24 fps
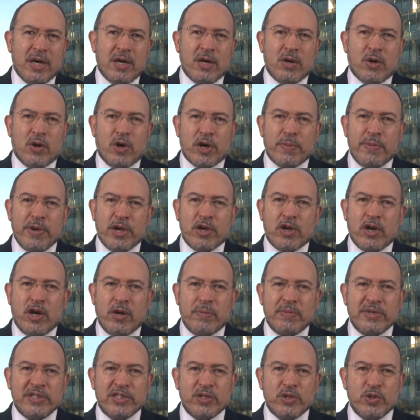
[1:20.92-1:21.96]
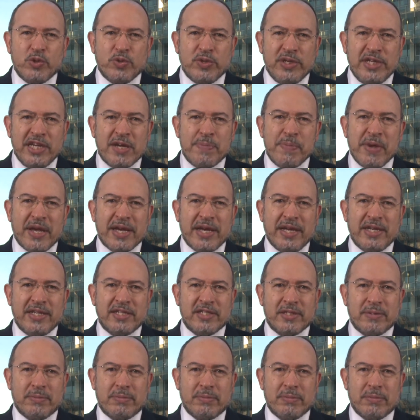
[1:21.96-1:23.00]
Orbicom is a unique
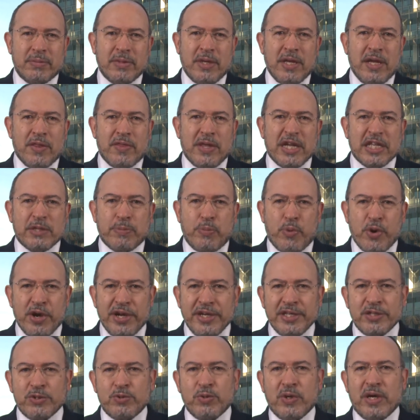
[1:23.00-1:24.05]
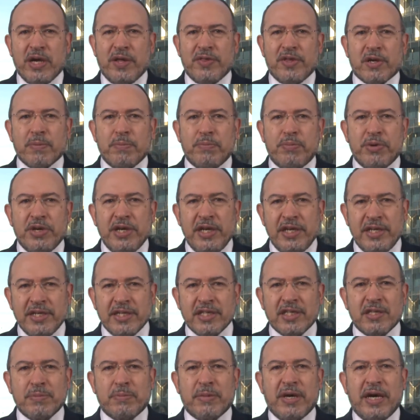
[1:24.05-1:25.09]
mechanism that brings together
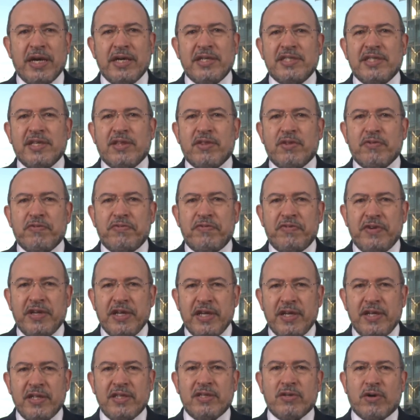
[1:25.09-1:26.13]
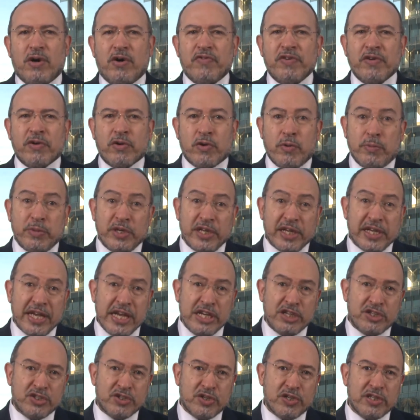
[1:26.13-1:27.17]
brilliant minds in the field of
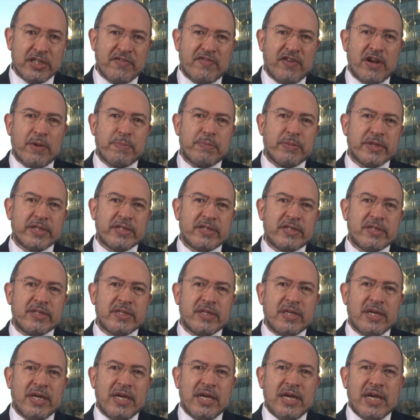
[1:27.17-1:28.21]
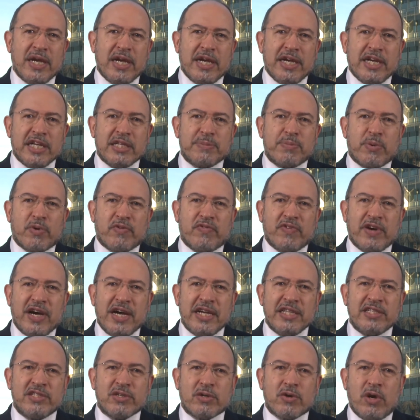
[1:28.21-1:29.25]
communication development. It
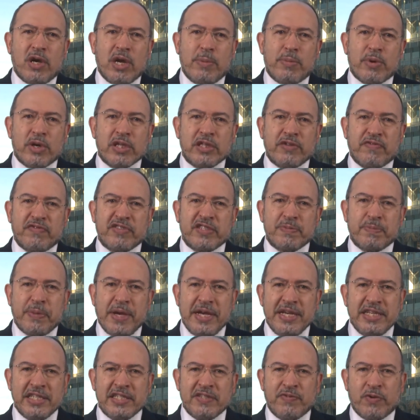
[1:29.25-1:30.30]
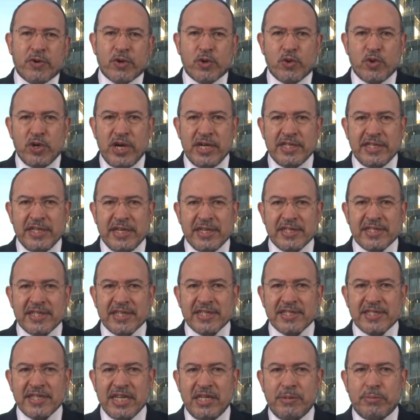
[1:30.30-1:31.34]
provides a collaborative space for creating
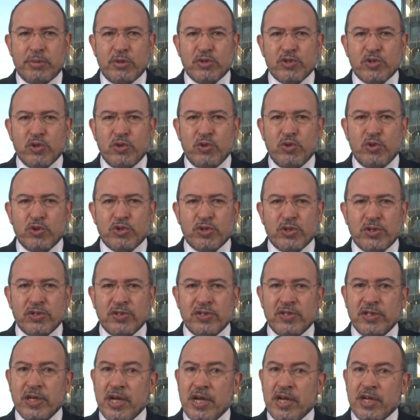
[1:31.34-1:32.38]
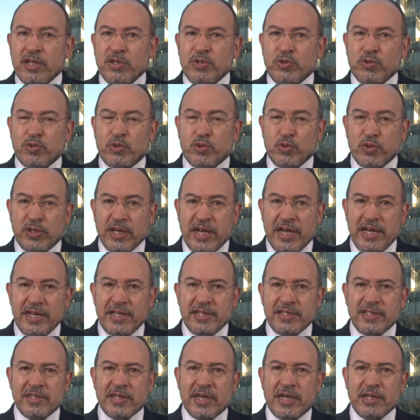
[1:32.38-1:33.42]
sustainable solutions to
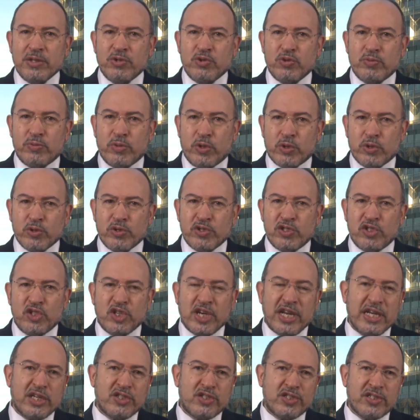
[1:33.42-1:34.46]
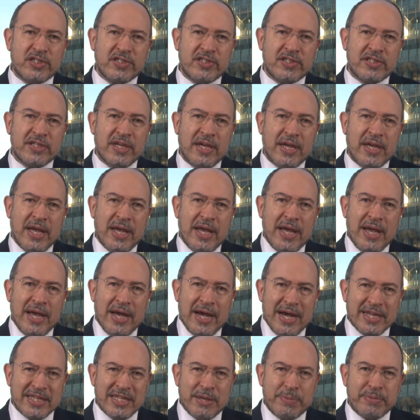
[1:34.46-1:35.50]
today's and tomorrow's challenges,
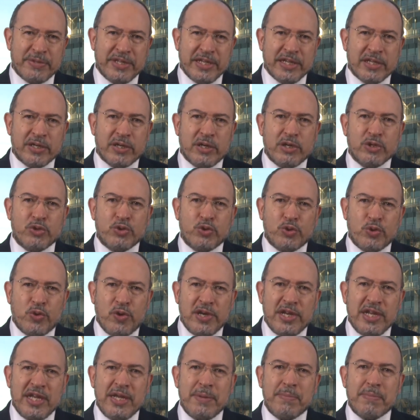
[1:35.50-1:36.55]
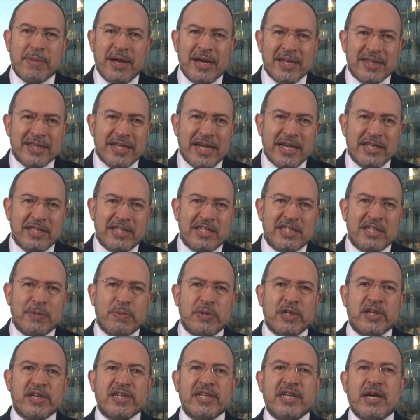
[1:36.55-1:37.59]
adapting a truly
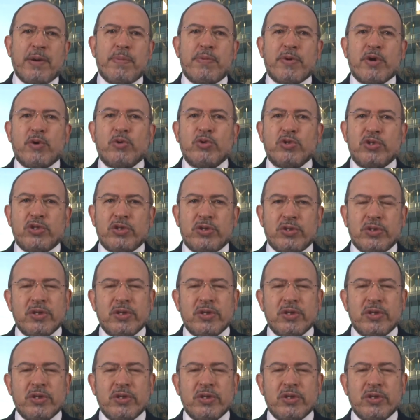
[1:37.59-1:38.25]
multidisciplinary approach.